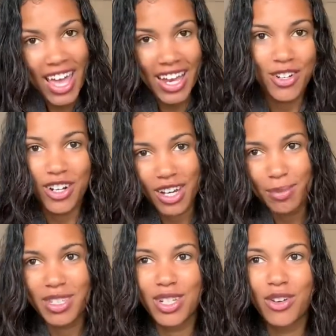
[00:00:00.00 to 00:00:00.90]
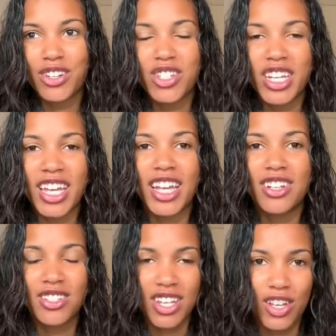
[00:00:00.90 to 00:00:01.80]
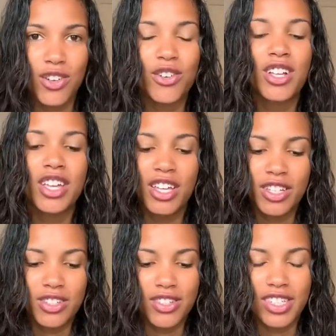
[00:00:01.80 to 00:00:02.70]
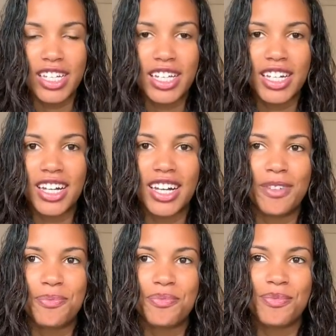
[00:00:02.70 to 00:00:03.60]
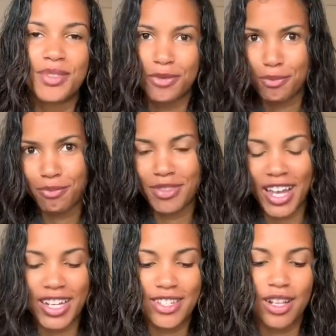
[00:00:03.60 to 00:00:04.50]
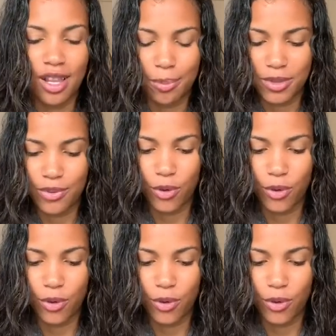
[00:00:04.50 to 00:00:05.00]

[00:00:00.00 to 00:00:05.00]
and you're gonna be scrunching it until you see um, nice clumps